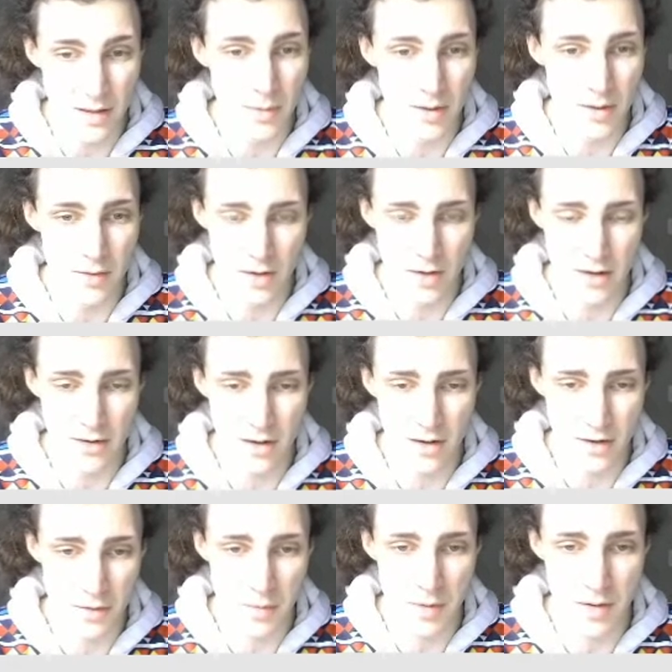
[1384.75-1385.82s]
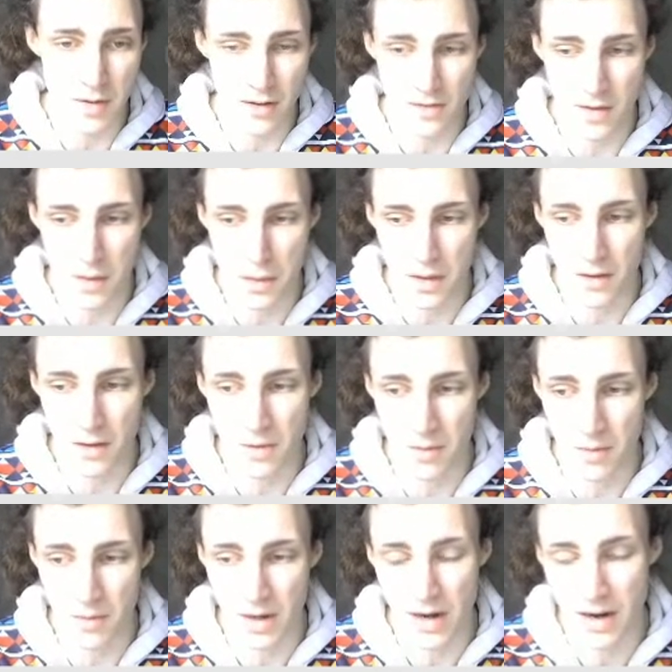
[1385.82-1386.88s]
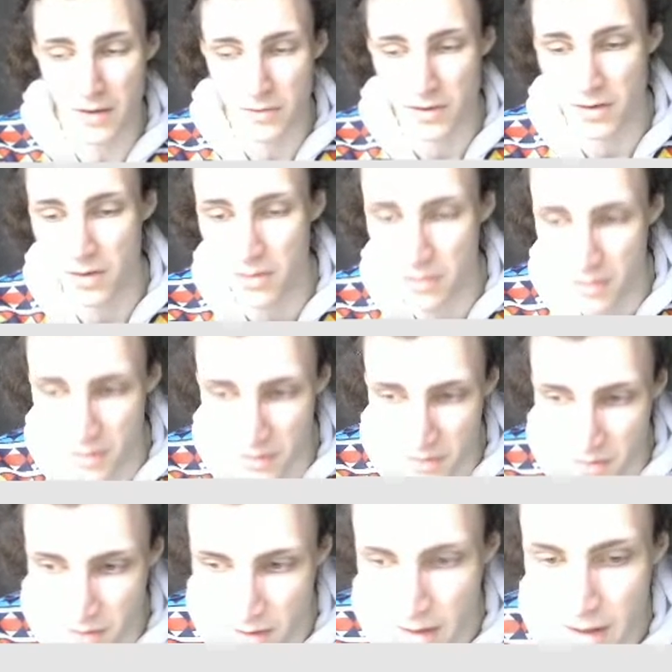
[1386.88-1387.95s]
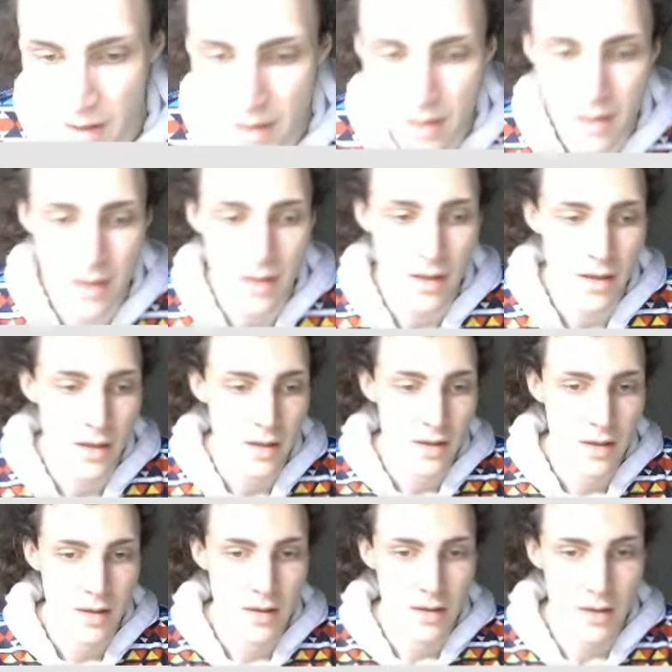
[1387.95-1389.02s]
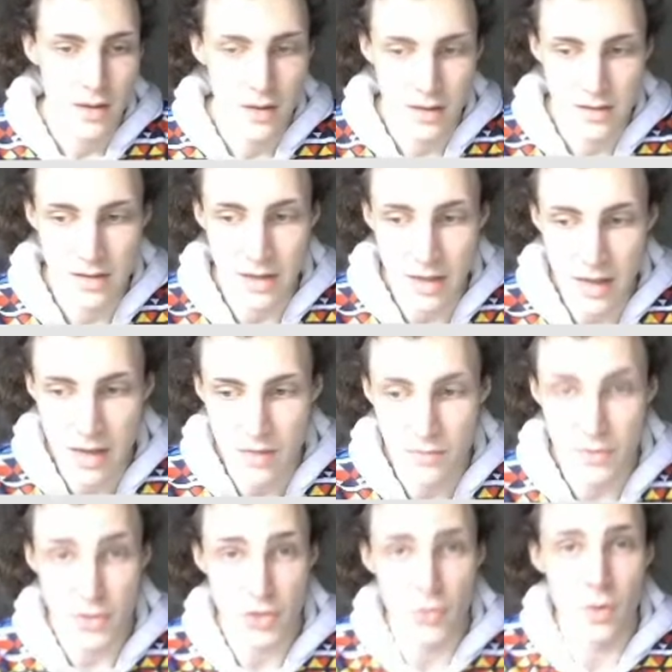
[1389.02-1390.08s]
bit of an underestimate, because I think what I'm going to have to do is to get visual